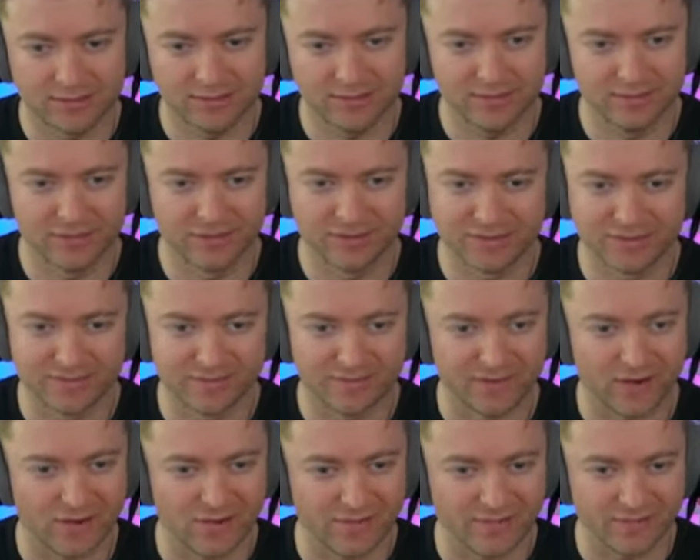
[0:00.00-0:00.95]
It looks
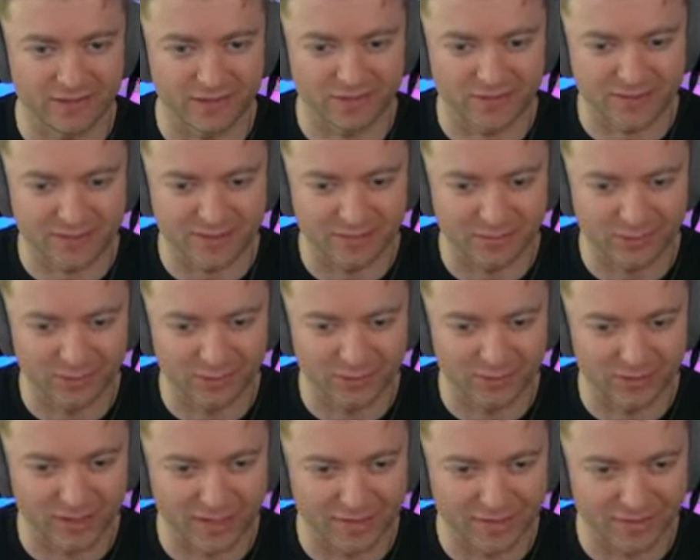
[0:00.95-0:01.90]
very, very
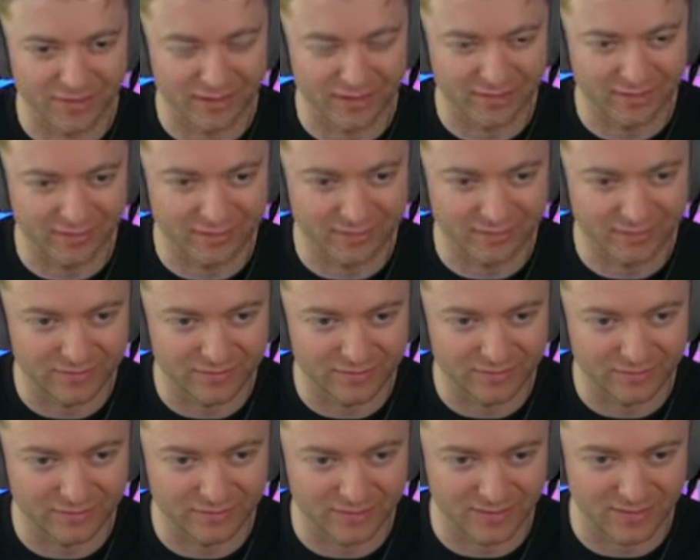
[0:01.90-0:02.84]
similar. I think
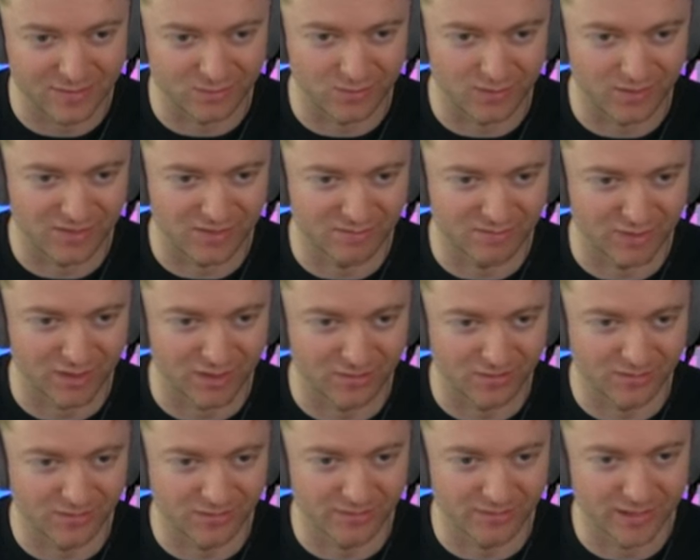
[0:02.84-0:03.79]
this one's
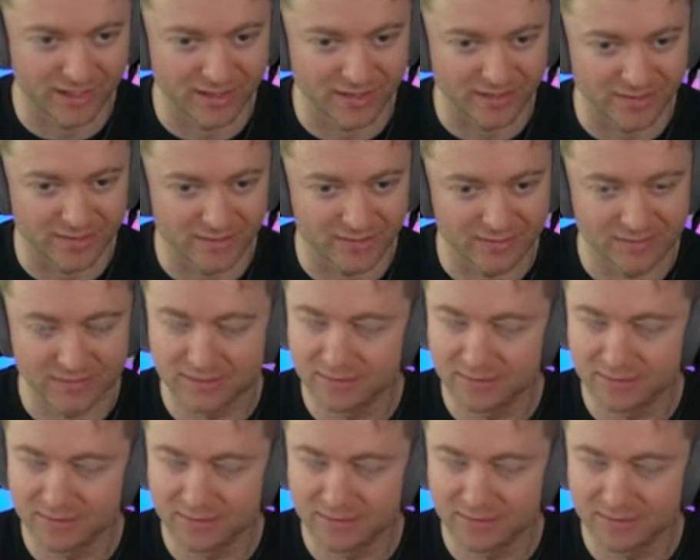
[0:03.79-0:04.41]
probably better.